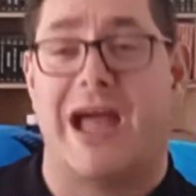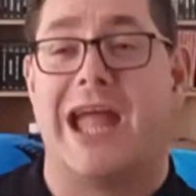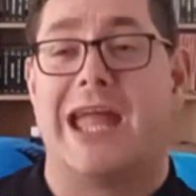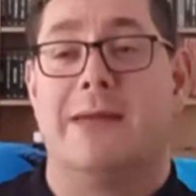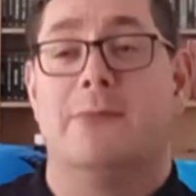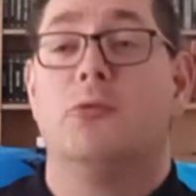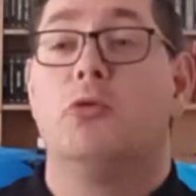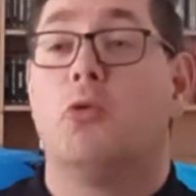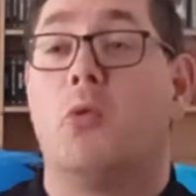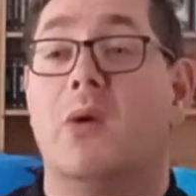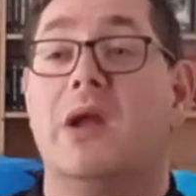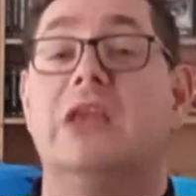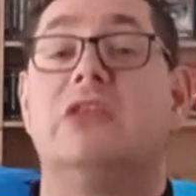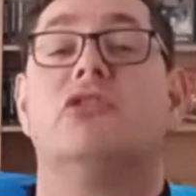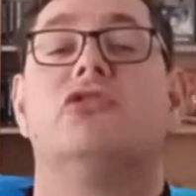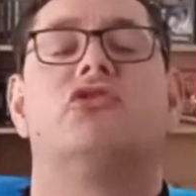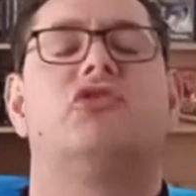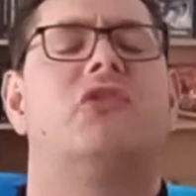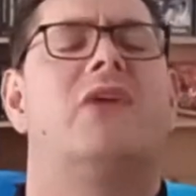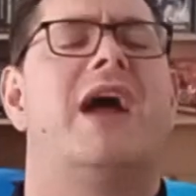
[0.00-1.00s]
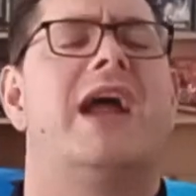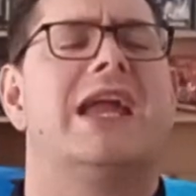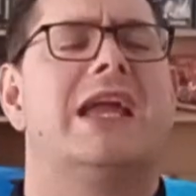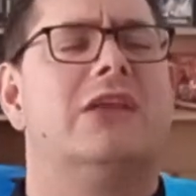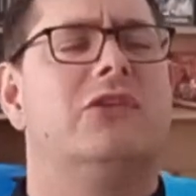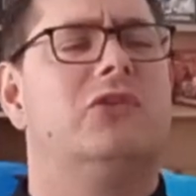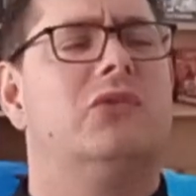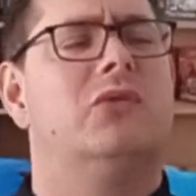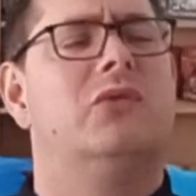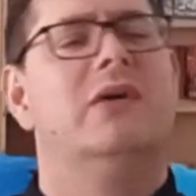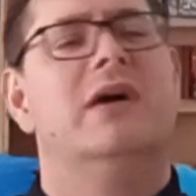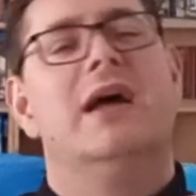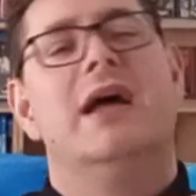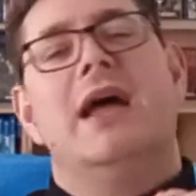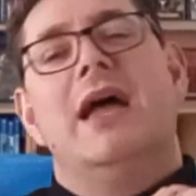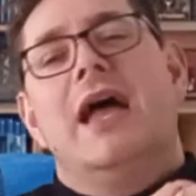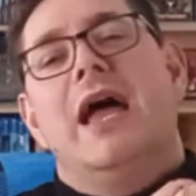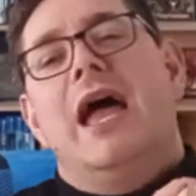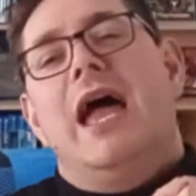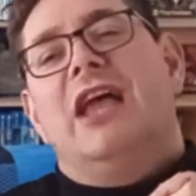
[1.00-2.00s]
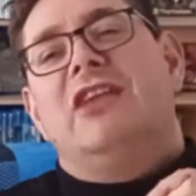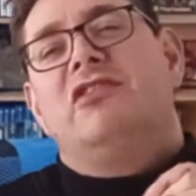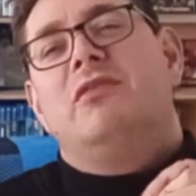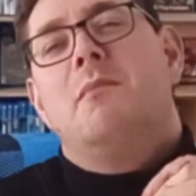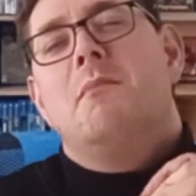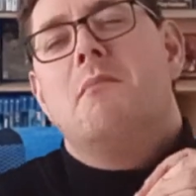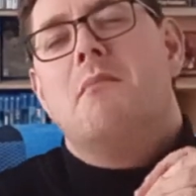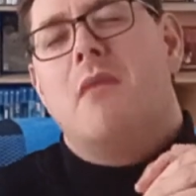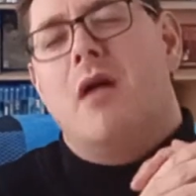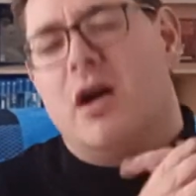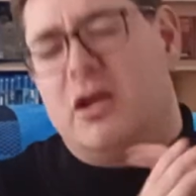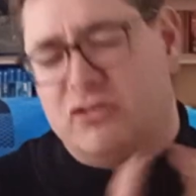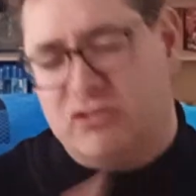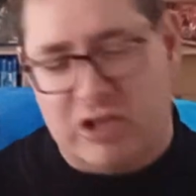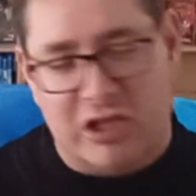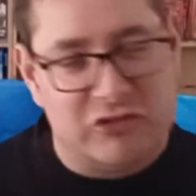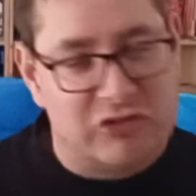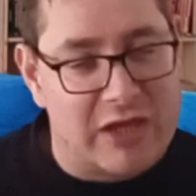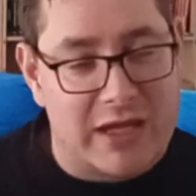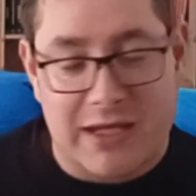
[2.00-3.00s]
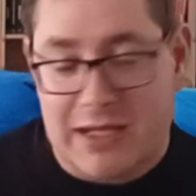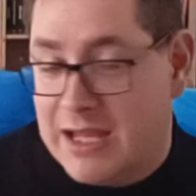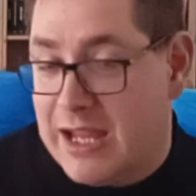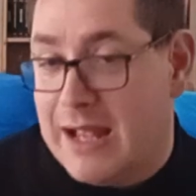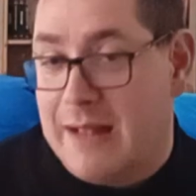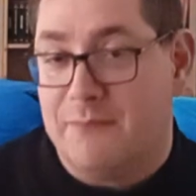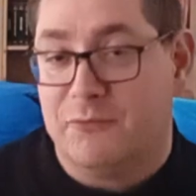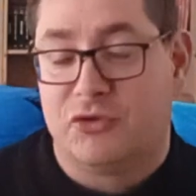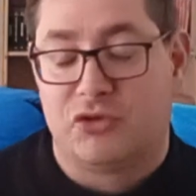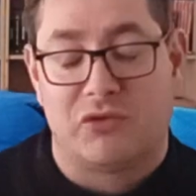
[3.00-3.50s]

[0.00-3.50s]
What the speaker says: I am going to try and do as much as I can.